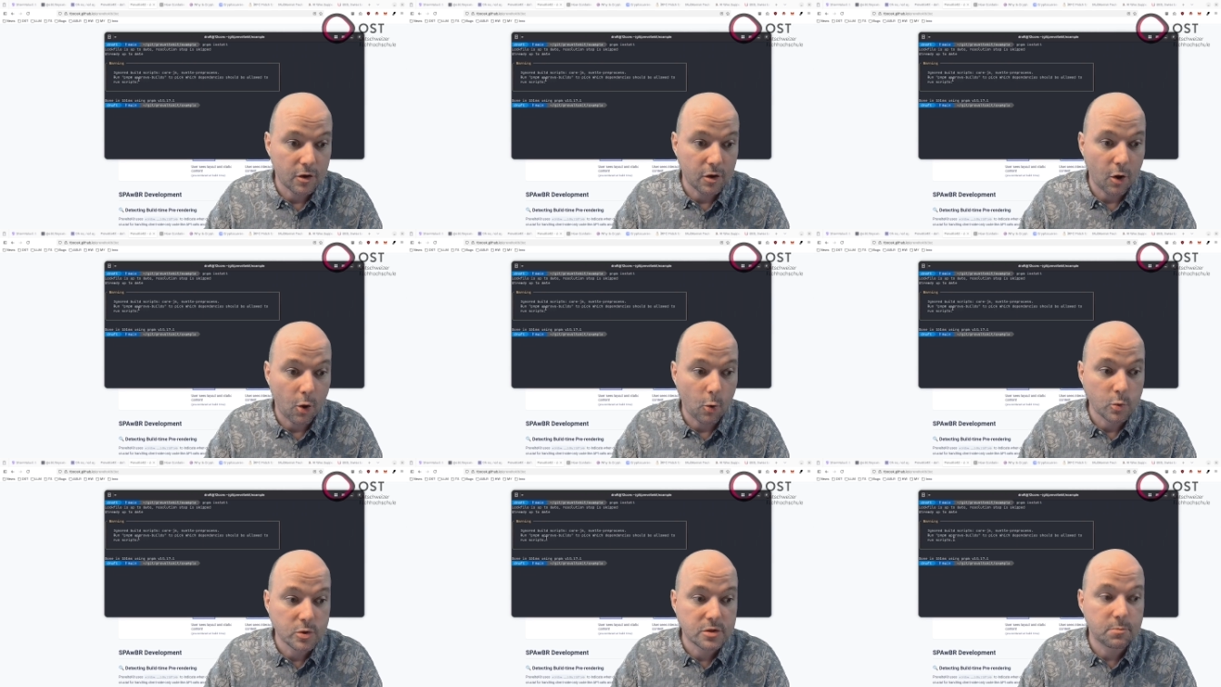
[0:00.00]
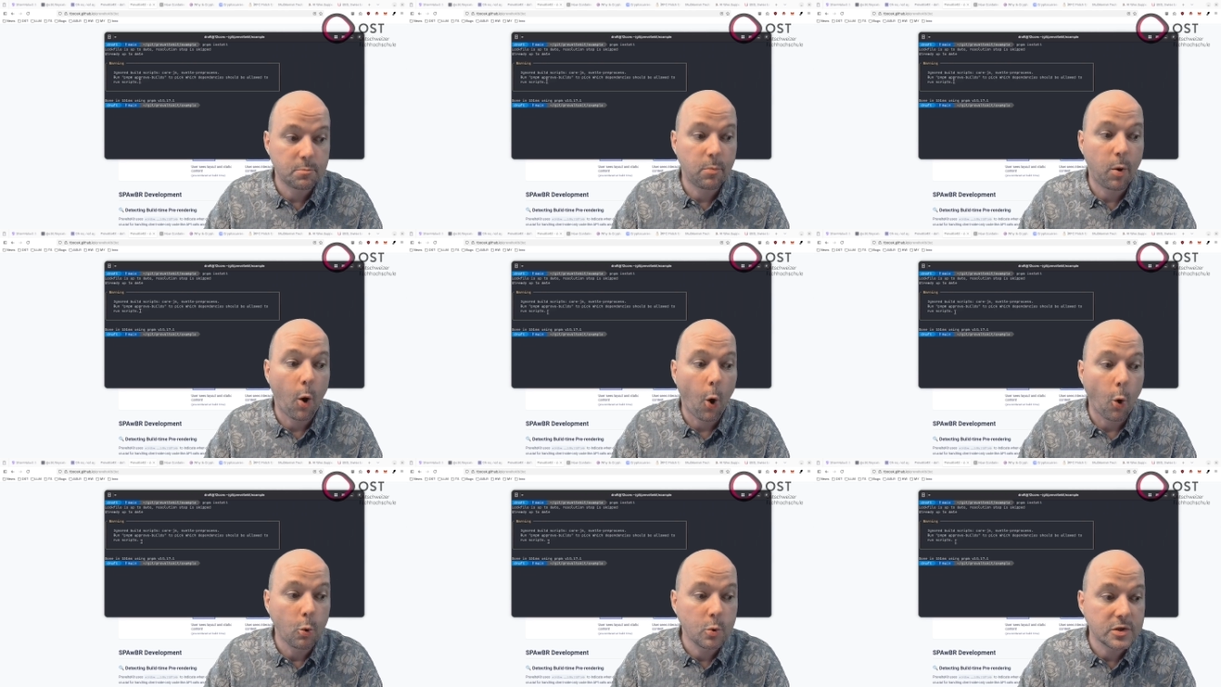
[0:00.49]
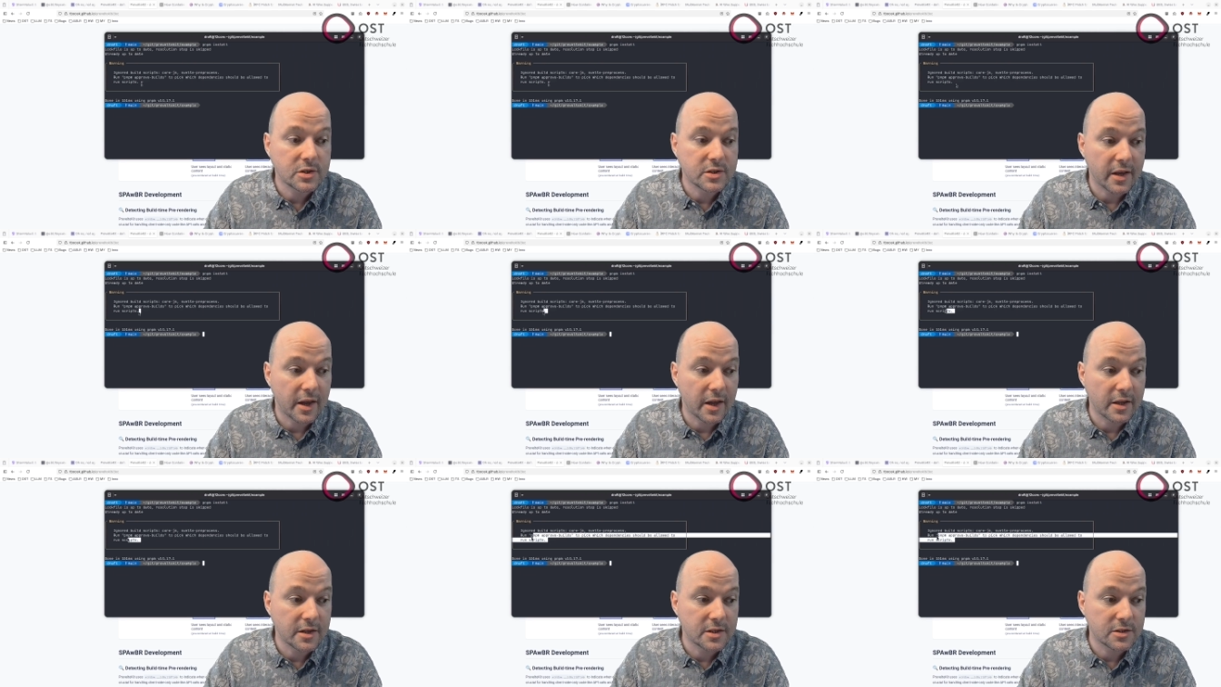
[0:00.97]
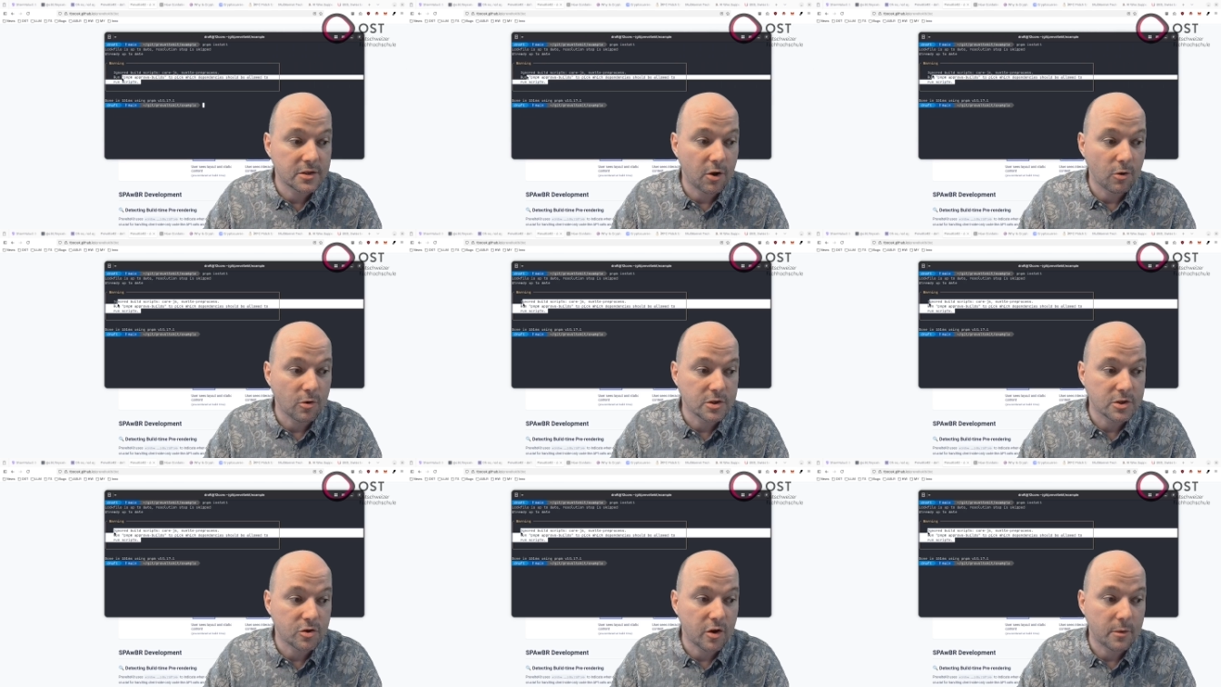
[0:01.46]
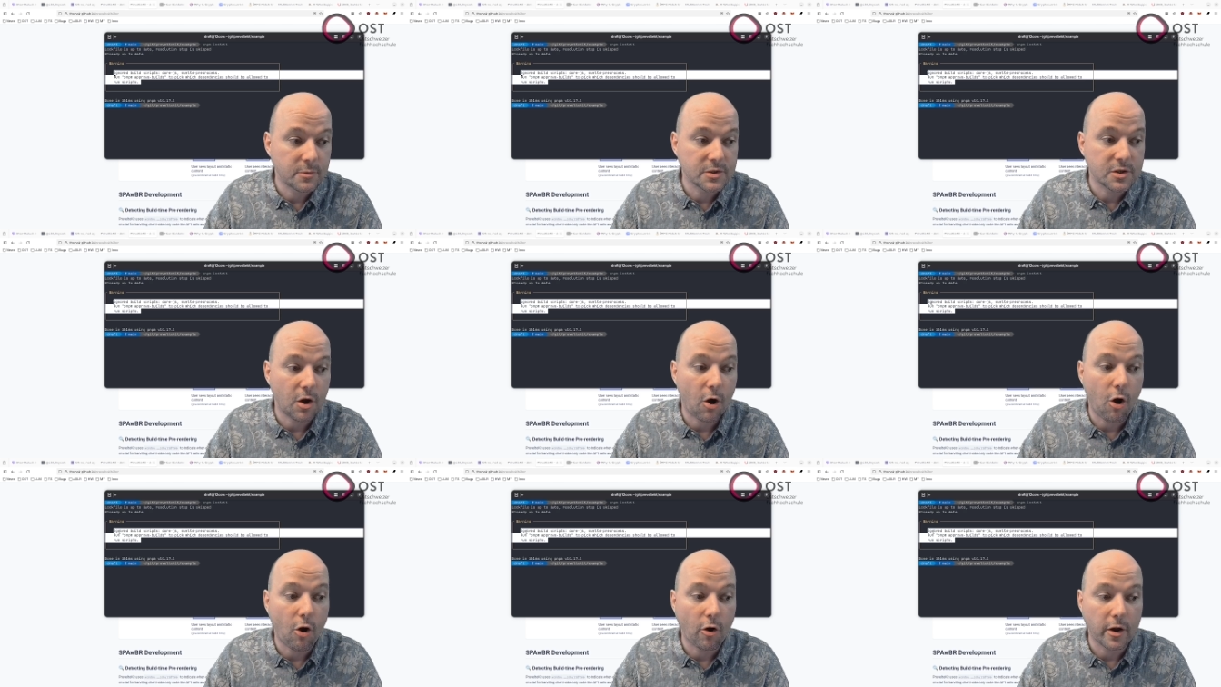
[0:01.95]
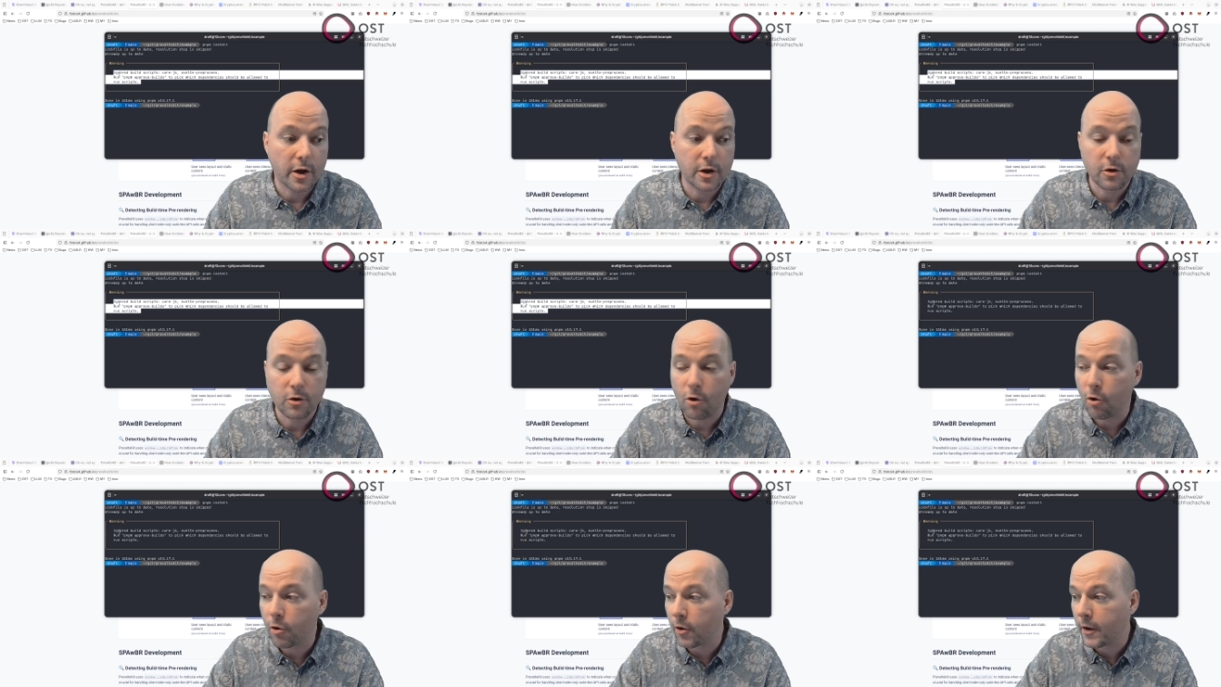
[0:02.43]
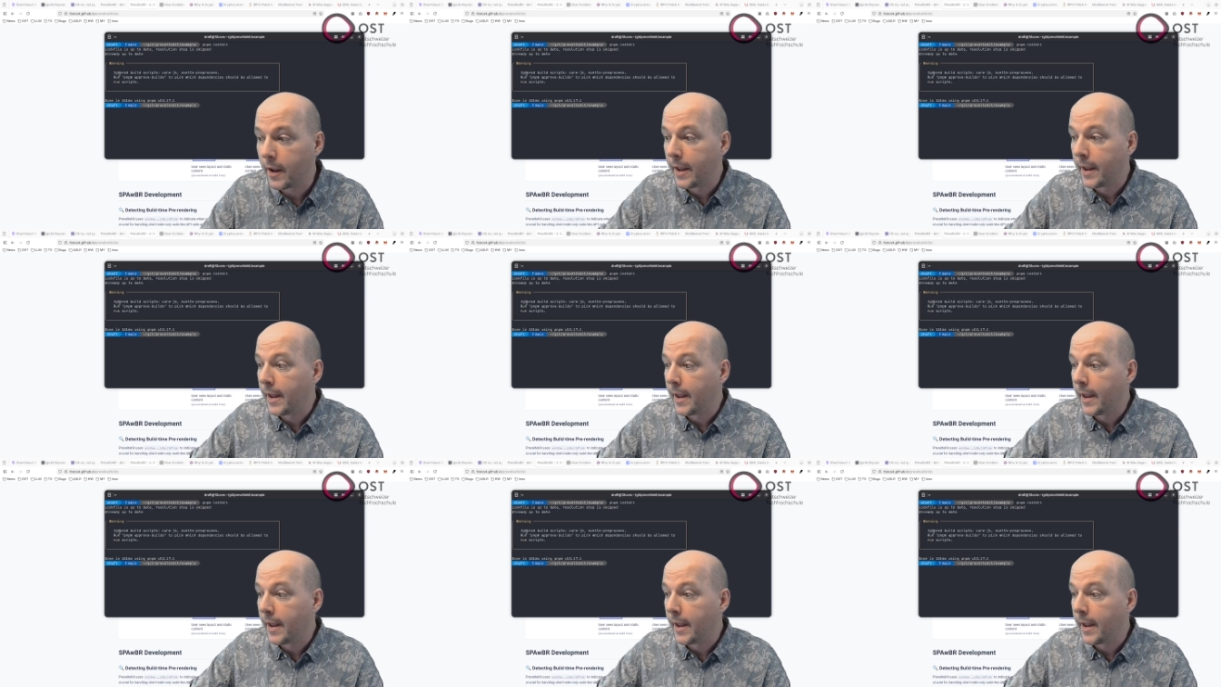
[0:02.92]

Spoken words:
those post-install scripts are ignored,